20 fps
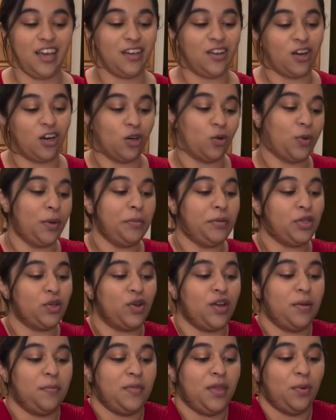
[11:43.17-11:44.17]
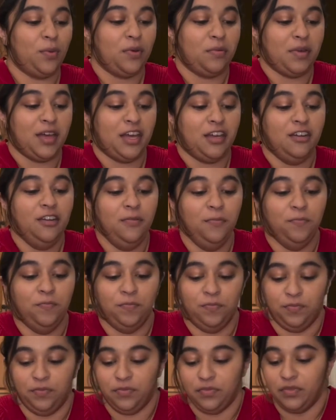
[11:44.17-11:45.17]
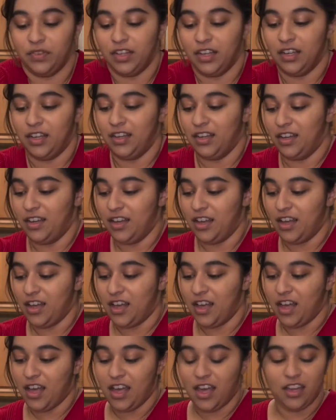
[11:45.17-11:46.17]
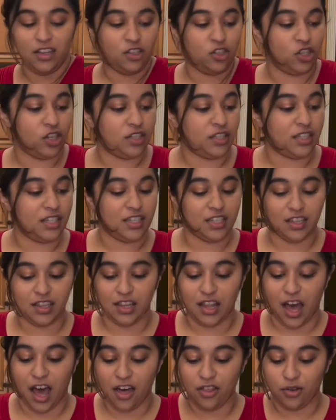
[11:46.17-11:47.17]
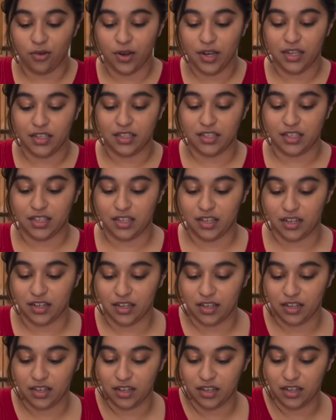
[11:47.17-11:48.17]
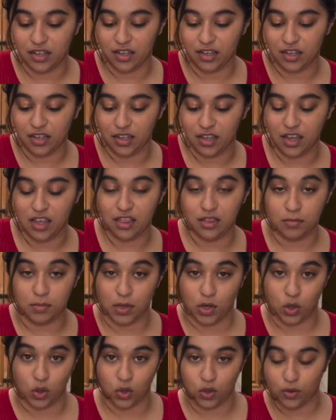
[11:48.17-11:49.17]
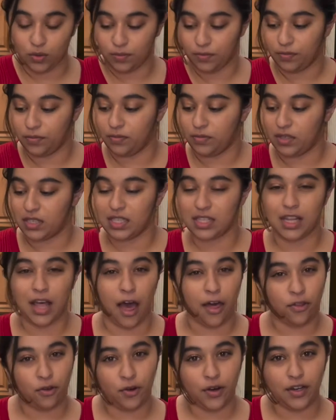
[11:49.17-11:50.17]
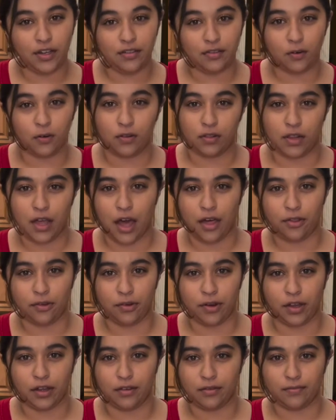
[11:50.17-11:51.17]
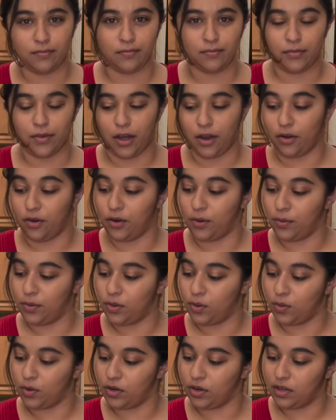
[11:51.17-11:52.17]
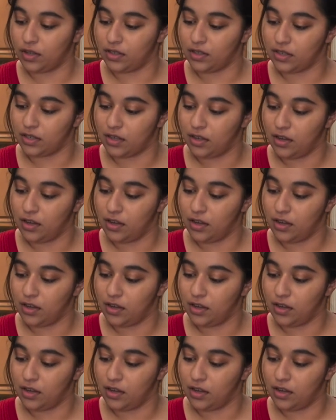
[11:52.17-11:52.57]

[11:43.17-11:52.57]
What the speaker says: our whipped cream that we made and just lather it in the middle. Slather it or lather it? I don't know what the word is.